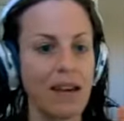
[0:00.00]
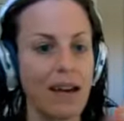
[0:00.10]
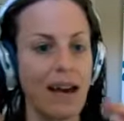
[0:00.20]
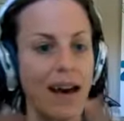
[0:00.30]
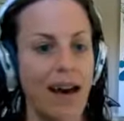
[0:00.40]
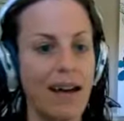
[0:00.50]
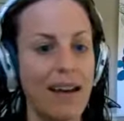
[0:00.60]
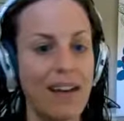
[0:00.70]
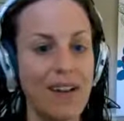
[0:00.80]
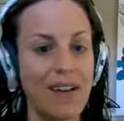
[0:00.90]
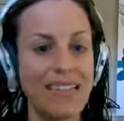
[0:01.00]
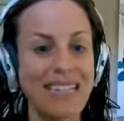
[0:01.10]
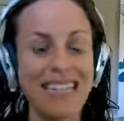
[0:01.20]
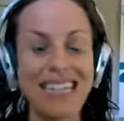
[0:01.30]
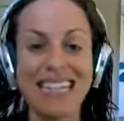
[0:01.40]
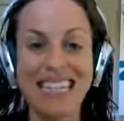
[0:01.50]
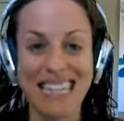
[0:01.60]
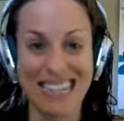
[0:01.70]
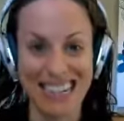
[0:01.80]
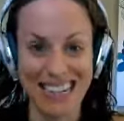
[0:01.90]
Another is
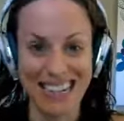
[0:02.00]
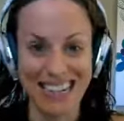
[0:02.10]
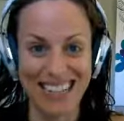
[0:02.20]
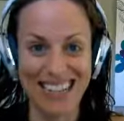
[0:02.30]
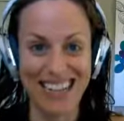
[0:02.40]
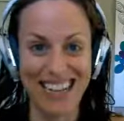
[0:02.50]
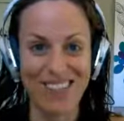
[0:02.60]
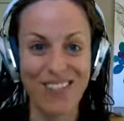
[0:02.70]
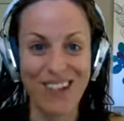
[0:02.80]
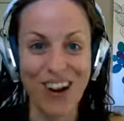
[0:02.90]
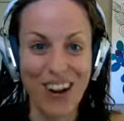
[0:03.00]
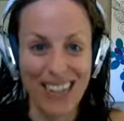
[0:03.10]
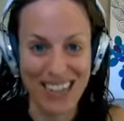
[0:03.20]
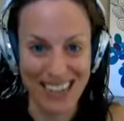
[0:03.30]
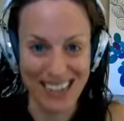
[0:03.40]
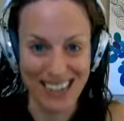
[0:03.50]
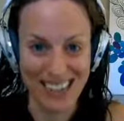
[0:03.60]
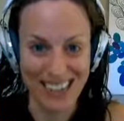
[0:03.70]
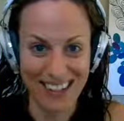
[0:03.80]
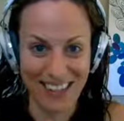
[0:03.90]
listening instead of talking,
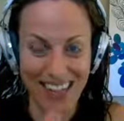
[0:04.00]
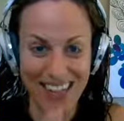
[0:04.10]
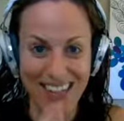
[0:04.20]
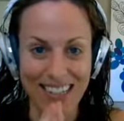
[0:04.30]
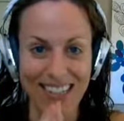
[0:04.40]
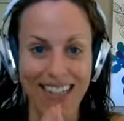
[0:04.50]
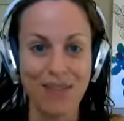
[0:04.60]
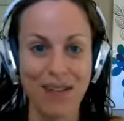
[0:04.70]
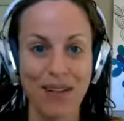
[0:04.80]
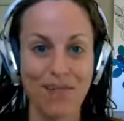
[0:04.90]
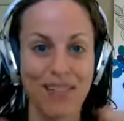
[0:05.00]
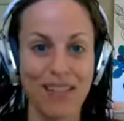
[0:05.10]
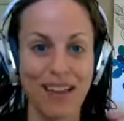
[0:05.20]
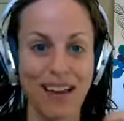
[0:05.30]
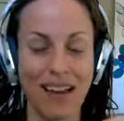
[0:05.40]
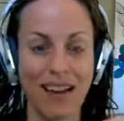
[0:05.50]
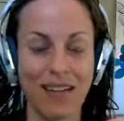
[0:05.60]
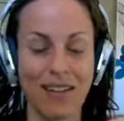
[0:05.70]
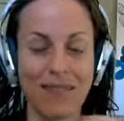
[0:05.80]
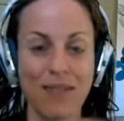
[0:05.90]
right? It becomes
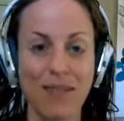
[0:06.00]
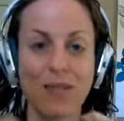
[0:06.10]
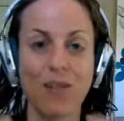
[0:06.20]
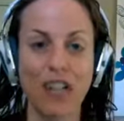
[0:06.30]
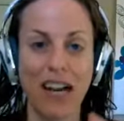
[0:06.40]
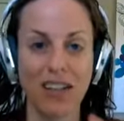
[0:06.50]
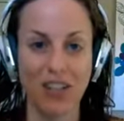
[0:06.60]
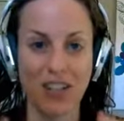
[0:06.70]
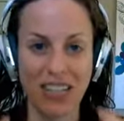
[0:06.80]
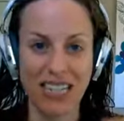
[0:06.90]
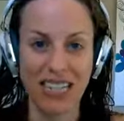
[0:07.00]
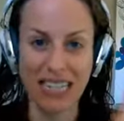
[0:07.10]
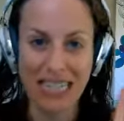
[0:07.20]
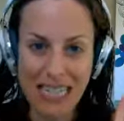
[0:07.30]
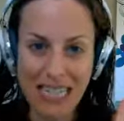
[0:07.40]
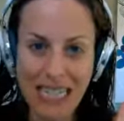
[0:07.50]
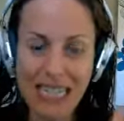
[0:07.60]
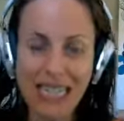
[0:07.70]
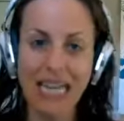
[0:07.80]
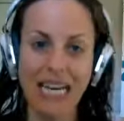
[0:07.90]
sometimes more challenging just to listen
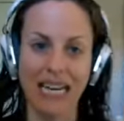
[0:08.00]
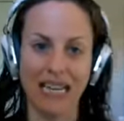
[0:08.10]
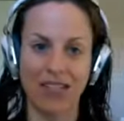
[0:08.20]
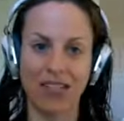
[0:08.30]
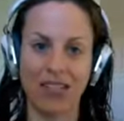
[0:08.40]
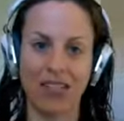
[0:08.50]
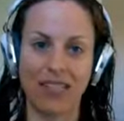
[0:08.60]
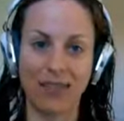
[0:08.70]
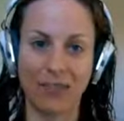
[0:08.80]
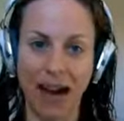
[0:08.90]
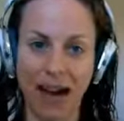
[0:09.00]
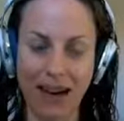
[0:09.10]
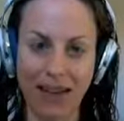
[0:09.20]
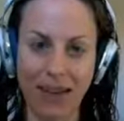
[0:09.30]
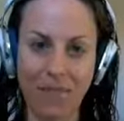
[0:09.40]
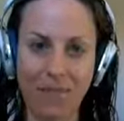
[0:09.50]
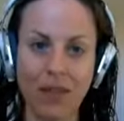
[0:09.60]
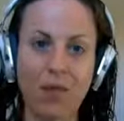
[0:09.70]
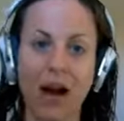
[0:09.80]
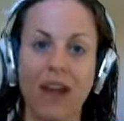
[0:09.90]
and to just sit back
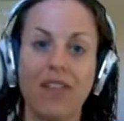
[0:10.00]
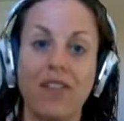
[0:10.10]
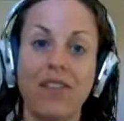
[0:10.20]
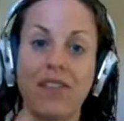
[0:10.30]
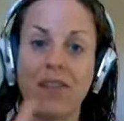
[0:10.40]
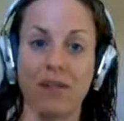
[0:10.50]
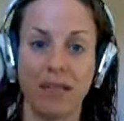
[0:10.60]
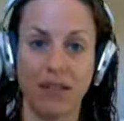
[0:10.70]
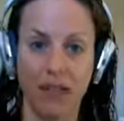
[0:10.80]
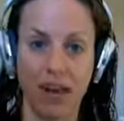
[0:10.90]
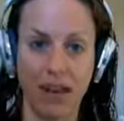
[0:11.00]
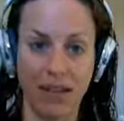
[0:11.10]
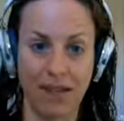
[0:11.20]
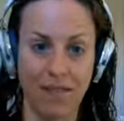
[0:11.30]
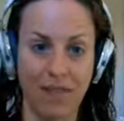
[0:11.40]
rather than focused on talking.